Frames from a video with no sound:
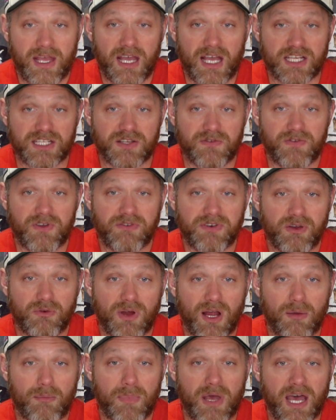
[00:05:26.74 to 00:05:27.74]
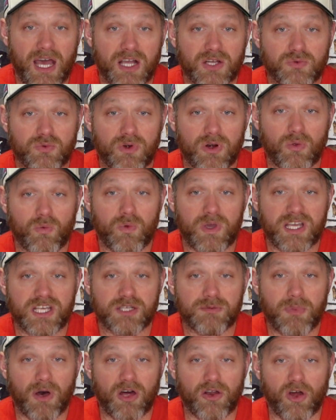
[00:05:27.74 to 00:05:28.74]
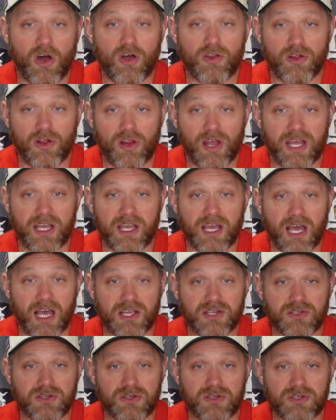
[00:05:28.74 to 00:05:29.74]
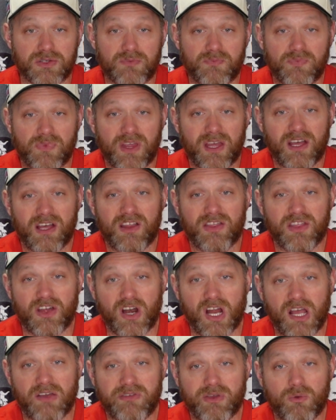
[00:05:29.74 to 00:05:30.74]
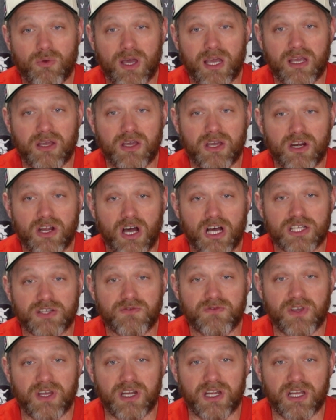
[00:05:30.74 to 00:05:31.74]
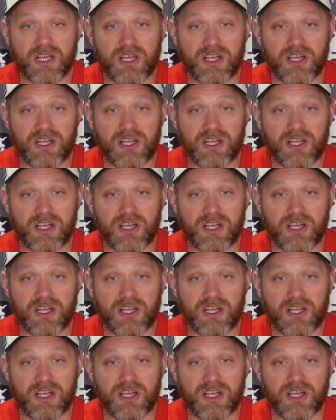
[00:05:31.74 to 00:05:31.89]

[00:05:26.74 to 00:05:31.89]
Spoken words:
as the 50-round mags were a weak spot on the Lancasters. Their heavy weight could cause feeding